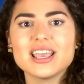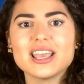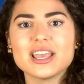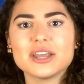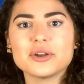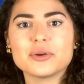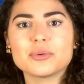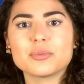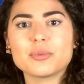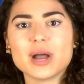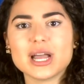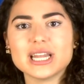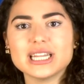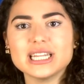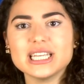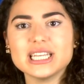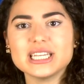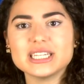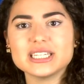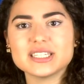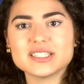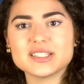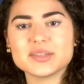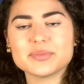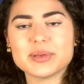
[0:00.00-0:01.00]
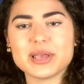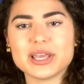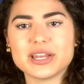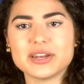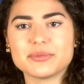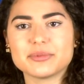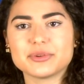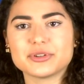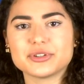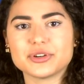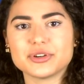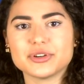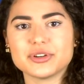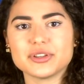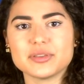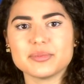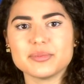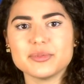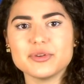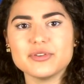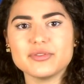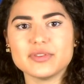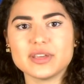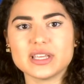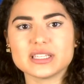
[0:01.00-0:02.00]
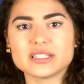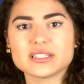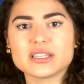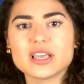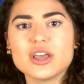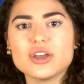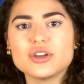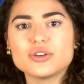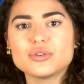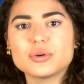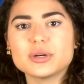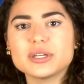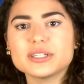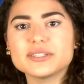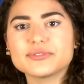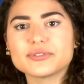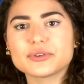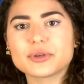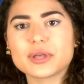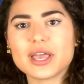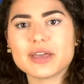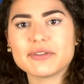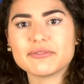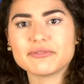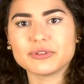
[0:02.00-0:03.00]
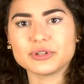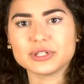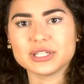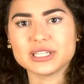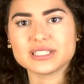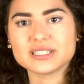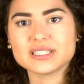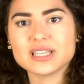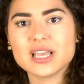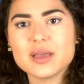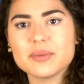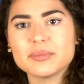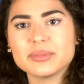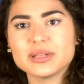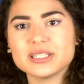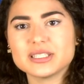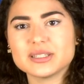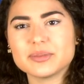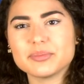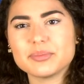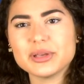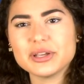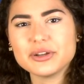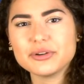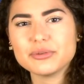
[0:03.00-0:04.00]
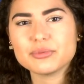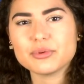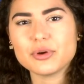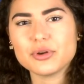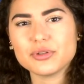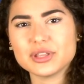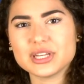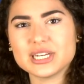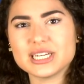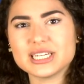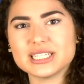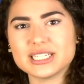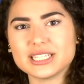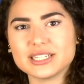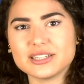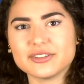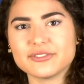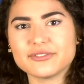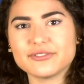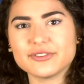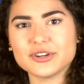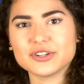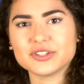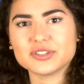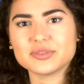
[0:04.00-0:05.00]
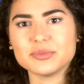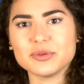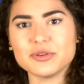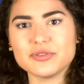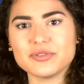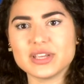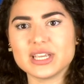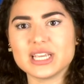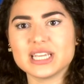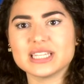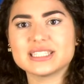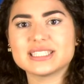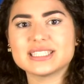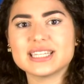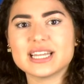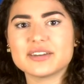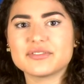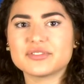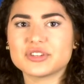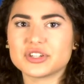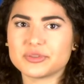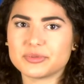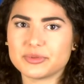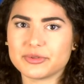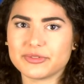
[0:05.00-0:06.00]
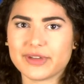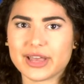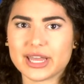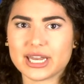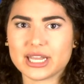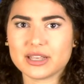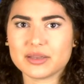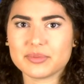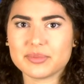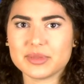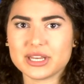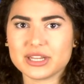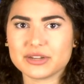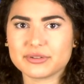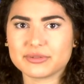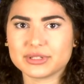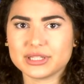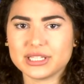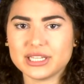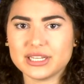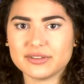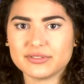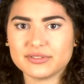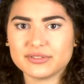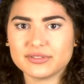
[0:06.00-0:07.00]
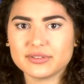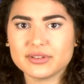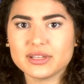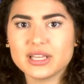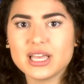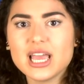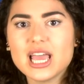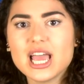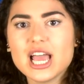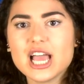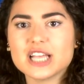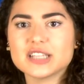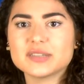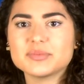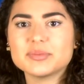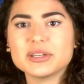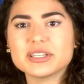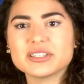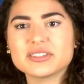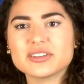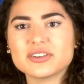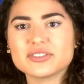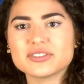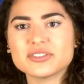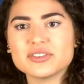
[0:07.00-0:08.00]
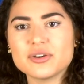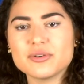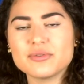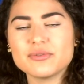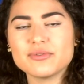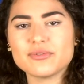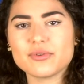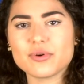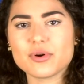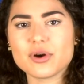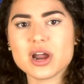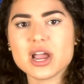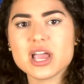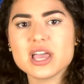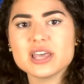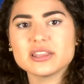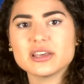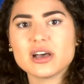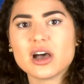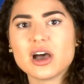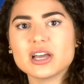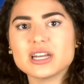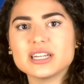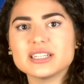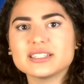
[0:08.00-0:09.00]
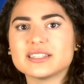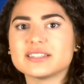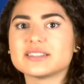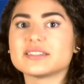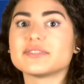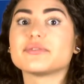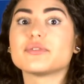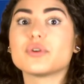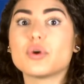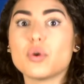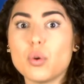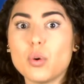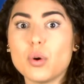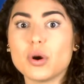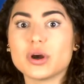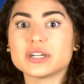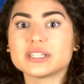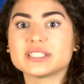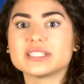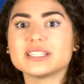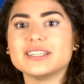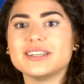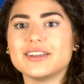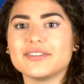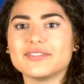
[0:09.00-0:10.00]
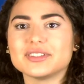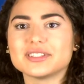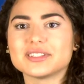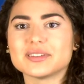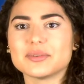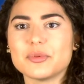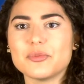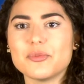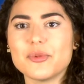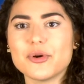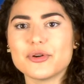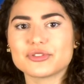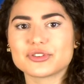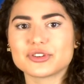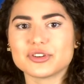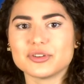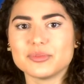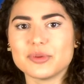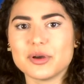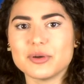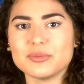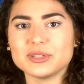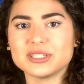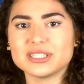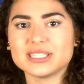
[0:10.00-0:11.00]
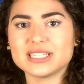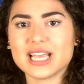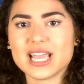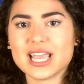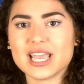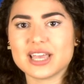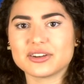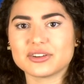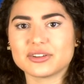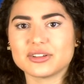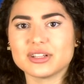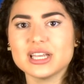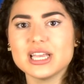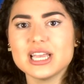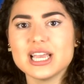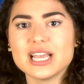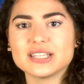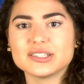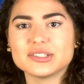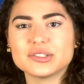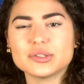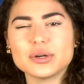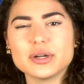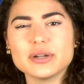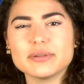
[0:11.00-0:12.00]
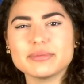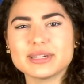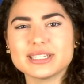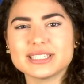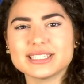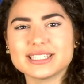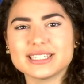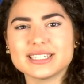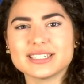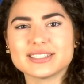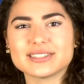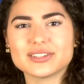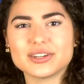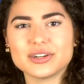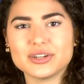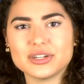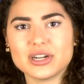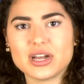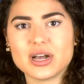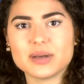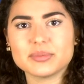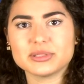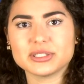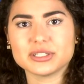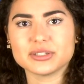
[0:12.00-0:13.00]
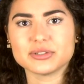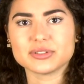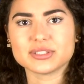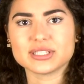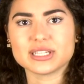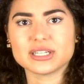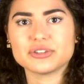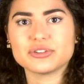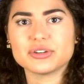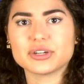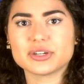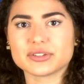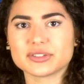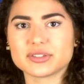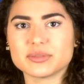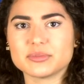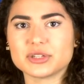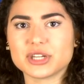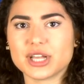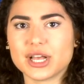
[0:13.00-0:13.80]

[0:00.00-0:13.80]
In her widely anticipated return to the movies, Dory's forgetfulness plays a bigger role than it did in the first movie instead of just providing comedic relief. As Pixar's known for, the audience is of course given some emotional moments to handle as Dory runs into certain obstacles that trigger some